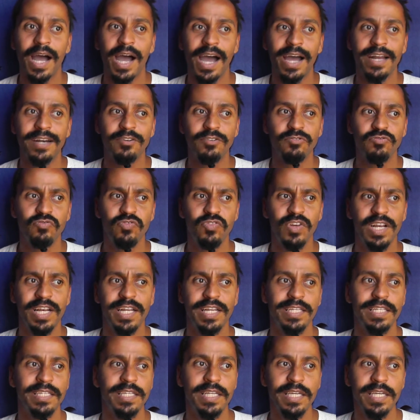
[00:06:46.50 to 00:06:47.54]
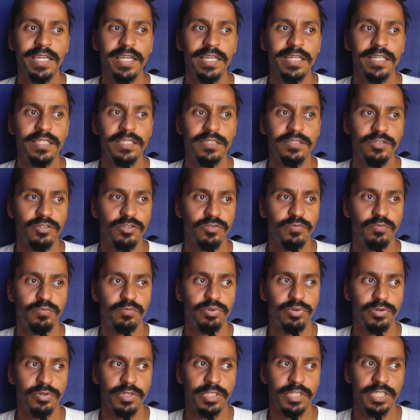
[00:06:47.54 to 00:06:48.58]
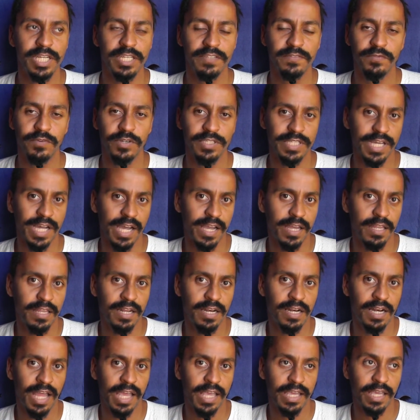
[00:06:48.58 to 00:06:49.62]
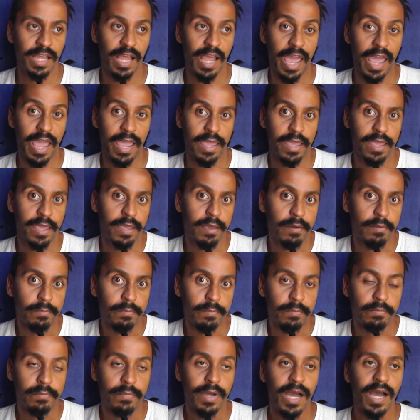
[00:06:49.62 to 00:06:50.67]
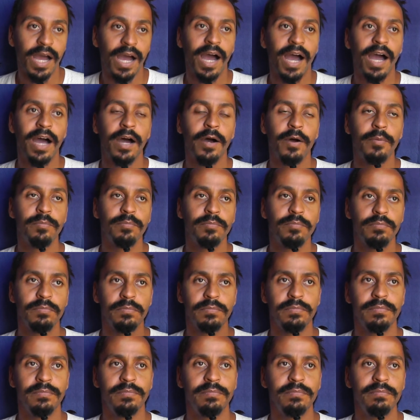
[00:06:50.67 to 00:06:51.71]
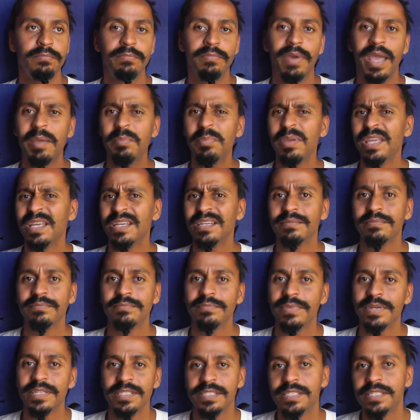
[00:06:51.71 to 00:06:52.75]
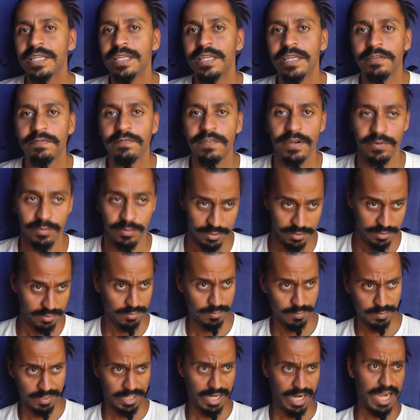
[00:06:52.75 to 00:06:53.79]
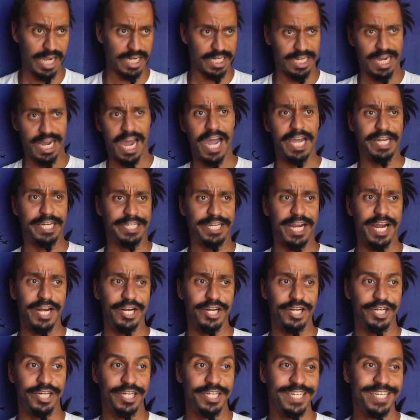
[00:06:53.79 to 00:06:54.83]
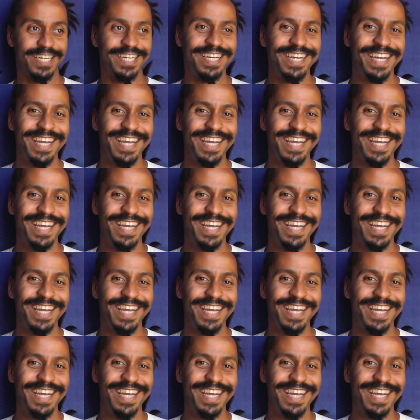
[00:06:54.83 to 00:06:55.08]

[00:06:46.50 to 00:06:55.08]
I don't really need to pull chest voice higher than like an A. Um, maybe a, a C if I want to be like a high tenor.